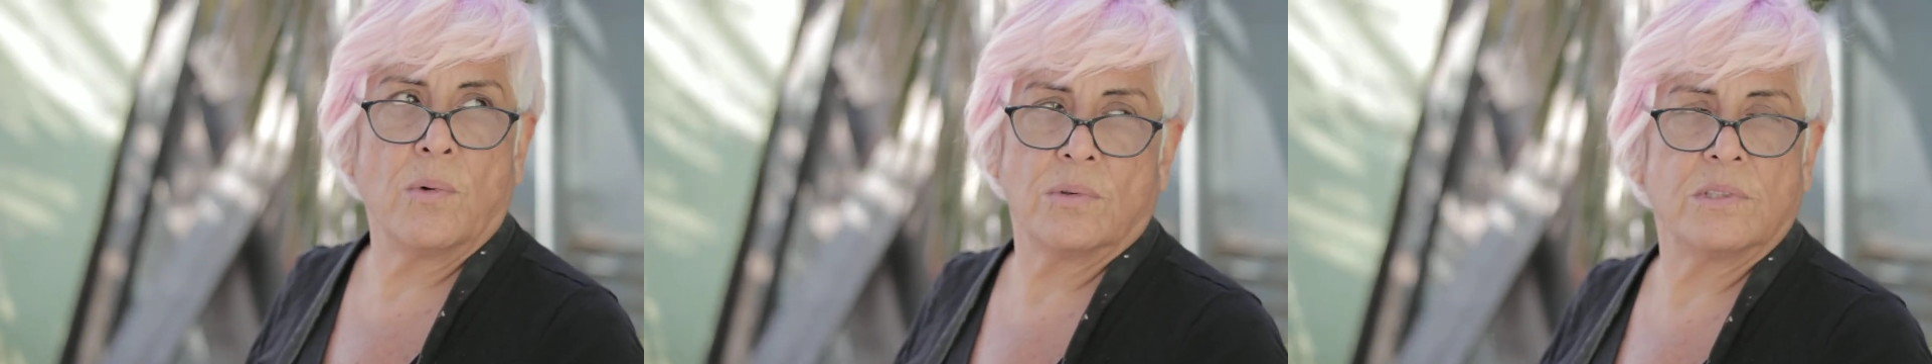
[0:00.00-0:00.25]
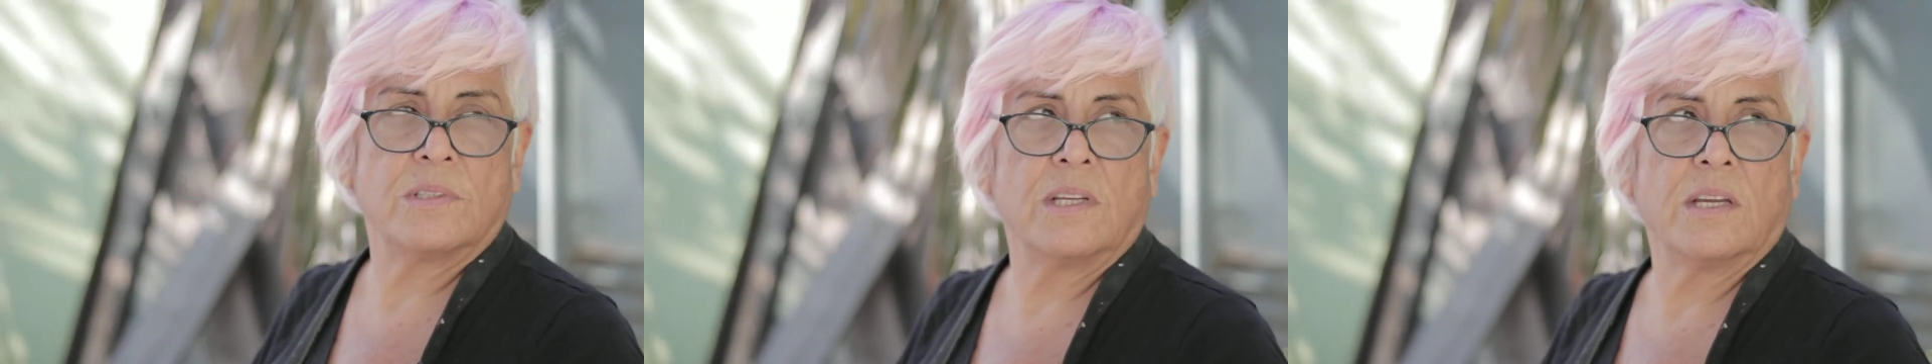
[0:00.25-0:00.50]

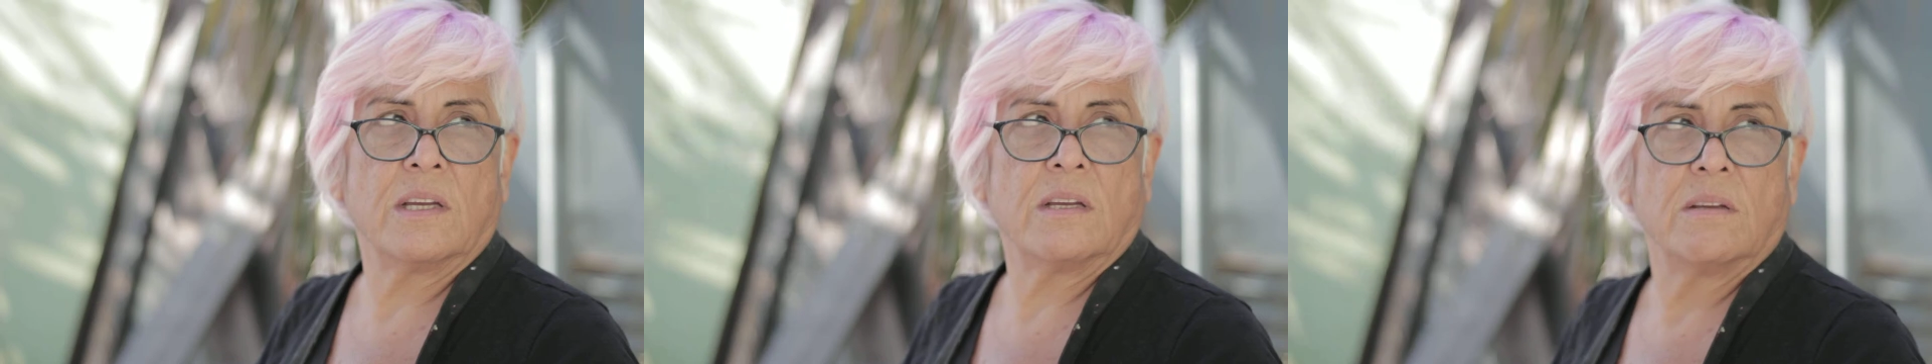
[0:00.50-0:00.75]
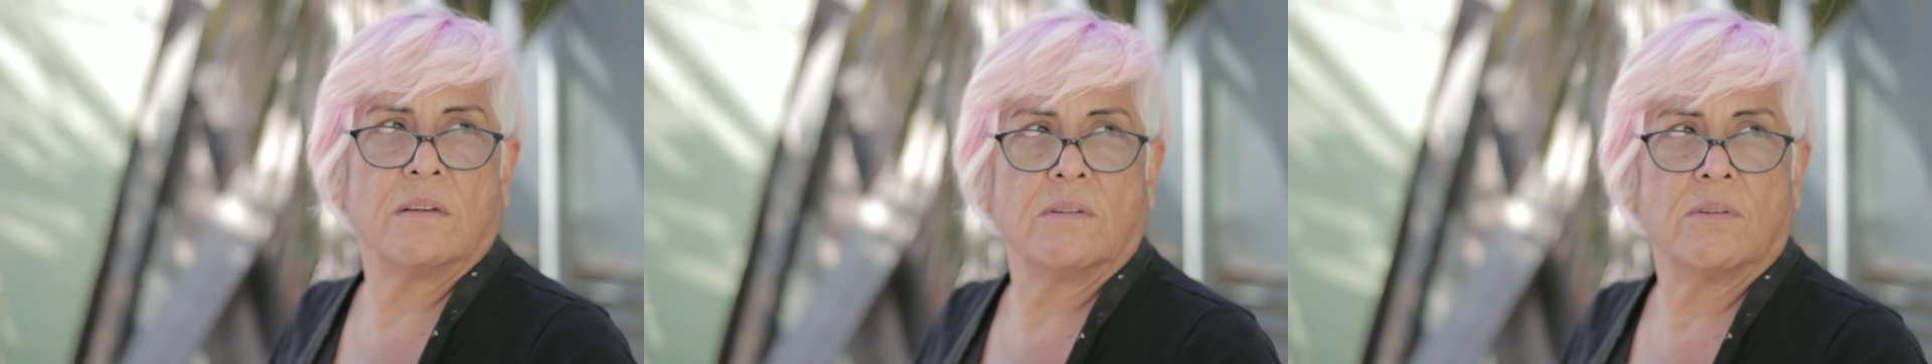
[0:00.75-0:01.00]
won't stick
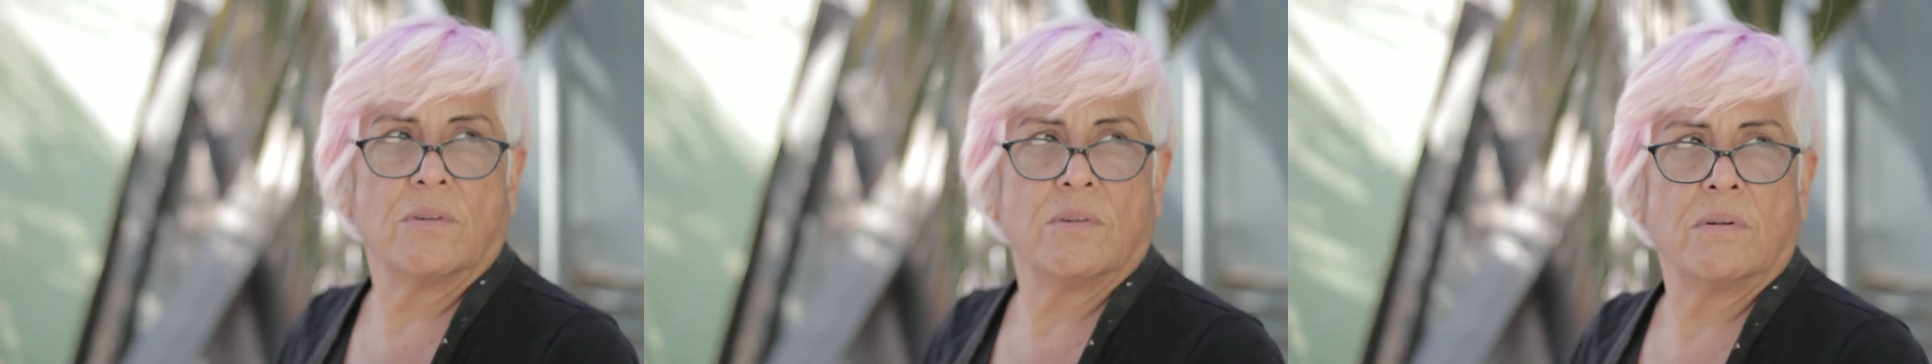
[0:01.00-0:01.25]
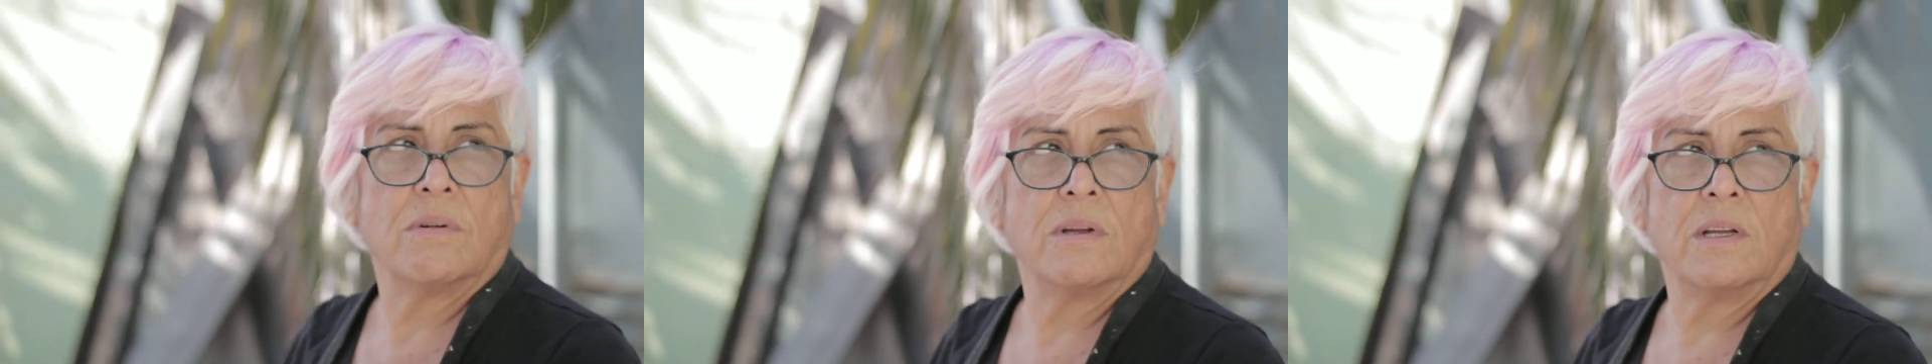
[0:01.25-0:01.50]

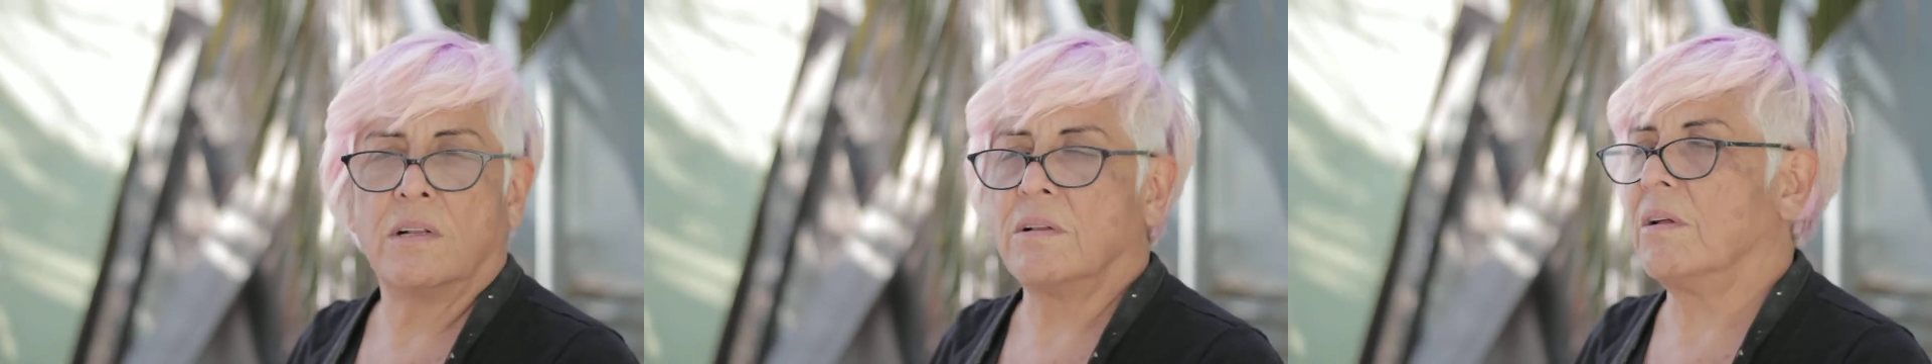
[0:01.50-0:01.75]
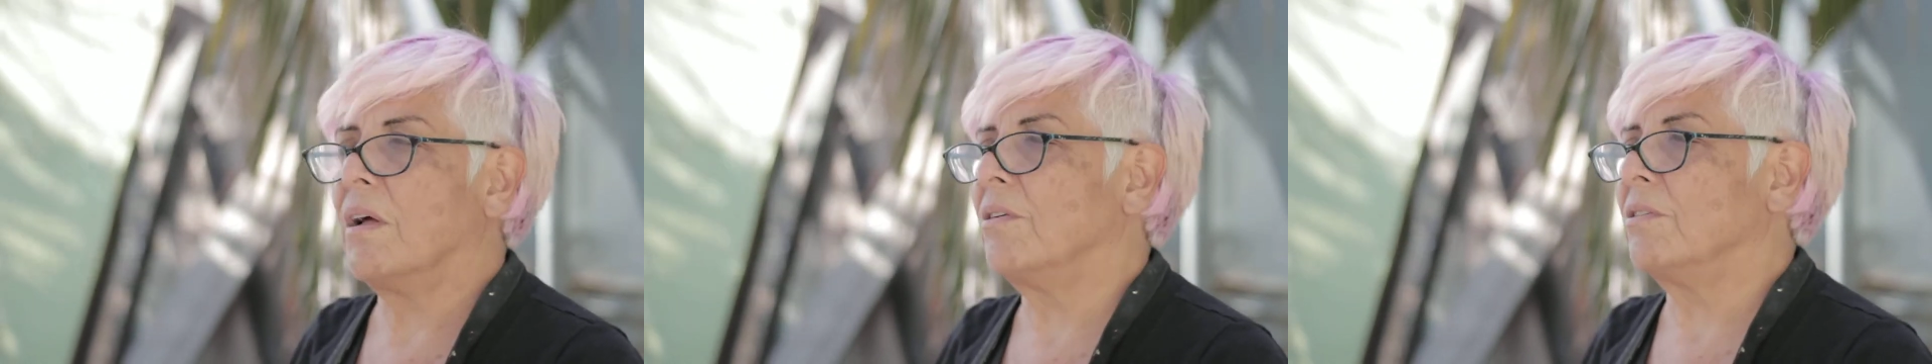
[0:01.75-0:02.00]

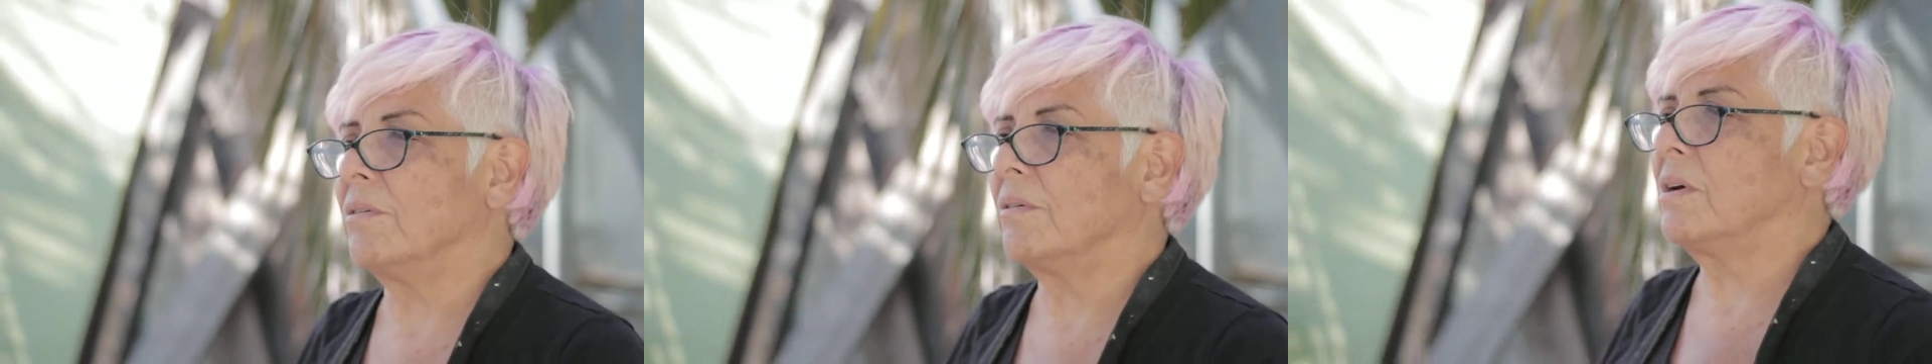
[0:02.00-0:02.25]
it'll all